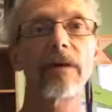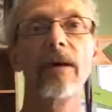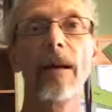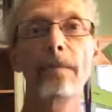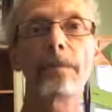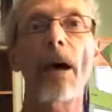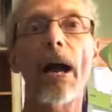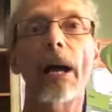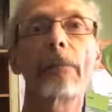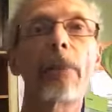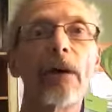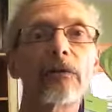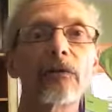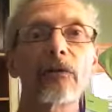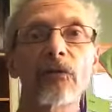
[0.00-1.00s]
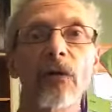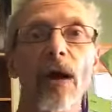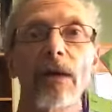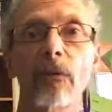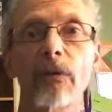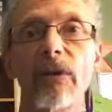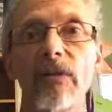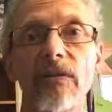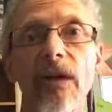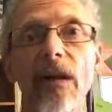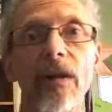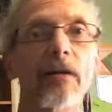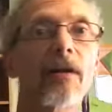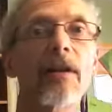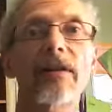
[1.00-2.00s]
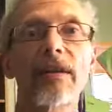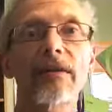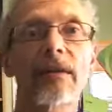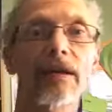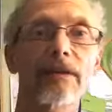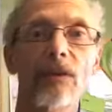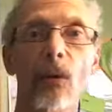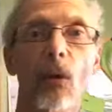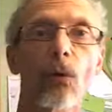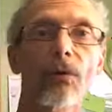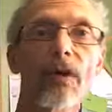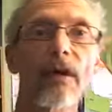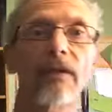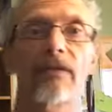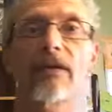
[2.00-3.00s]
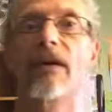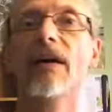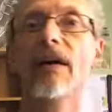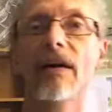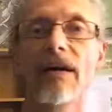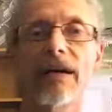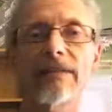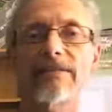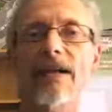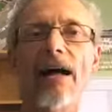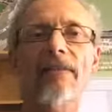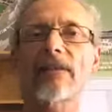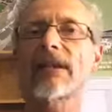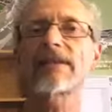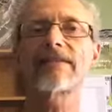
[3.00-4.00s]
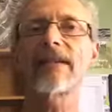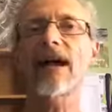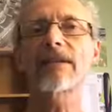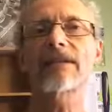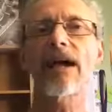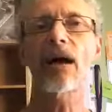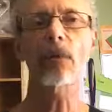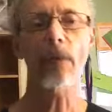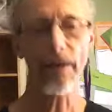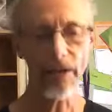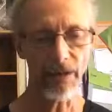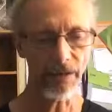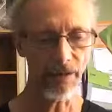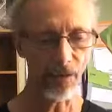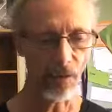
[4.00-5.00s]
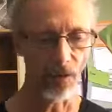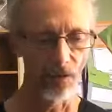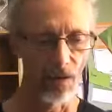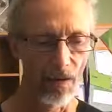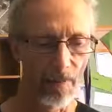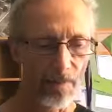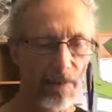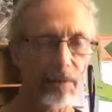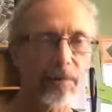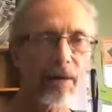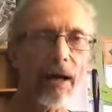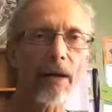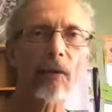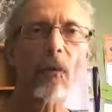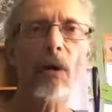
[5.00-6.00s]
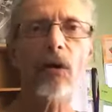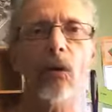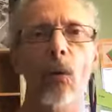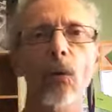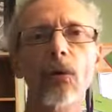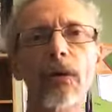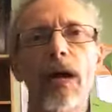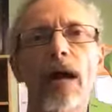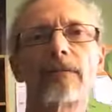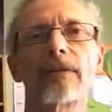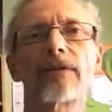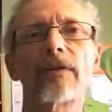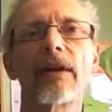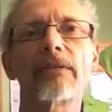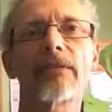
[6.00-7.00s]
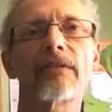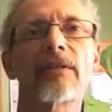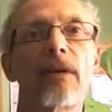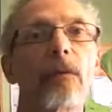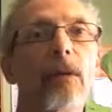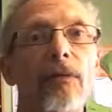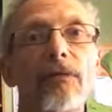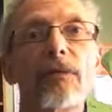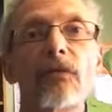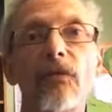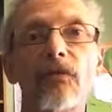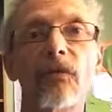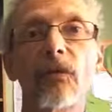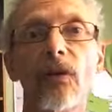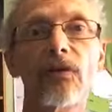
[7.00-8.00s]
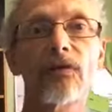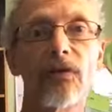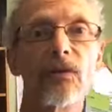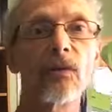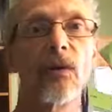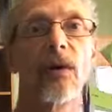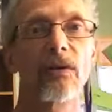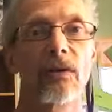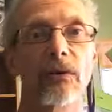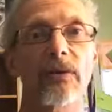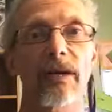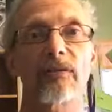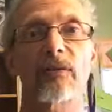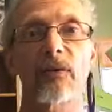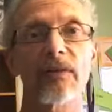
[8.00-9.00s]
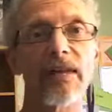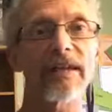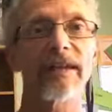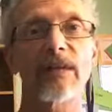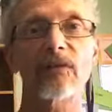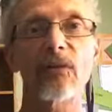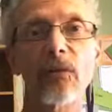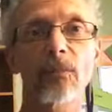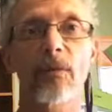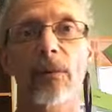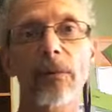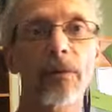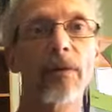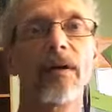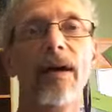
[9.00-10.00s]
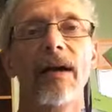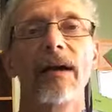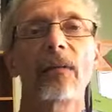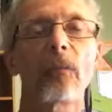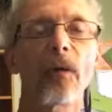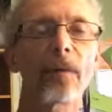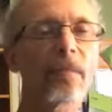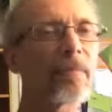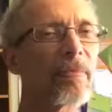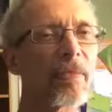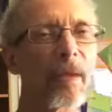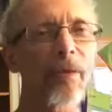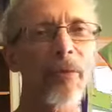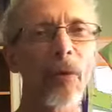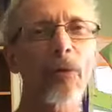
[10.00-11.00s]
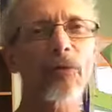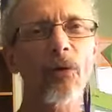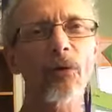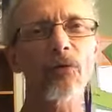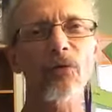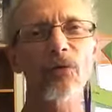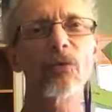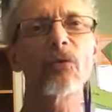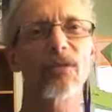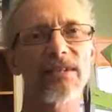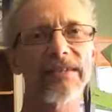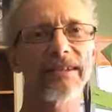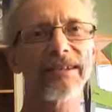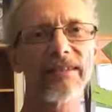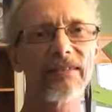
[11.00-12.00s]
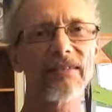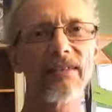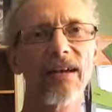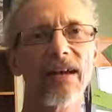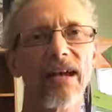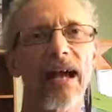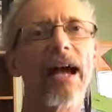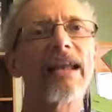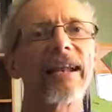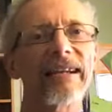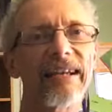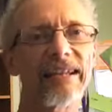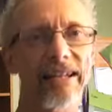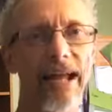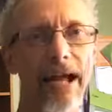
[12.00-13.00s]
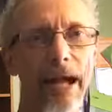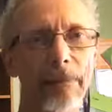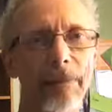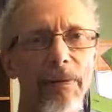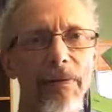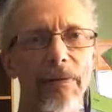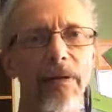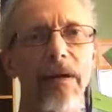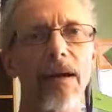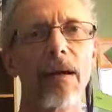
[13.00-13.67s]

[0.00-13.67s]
to buy a bunch and try to resell it or anything like the old days. It's not. It's not that way at all. But I don't want to go into conversation and say, well, if you just do this and you, you get two and they get two and blah, blah, blah. Well, those are true things and it can happen,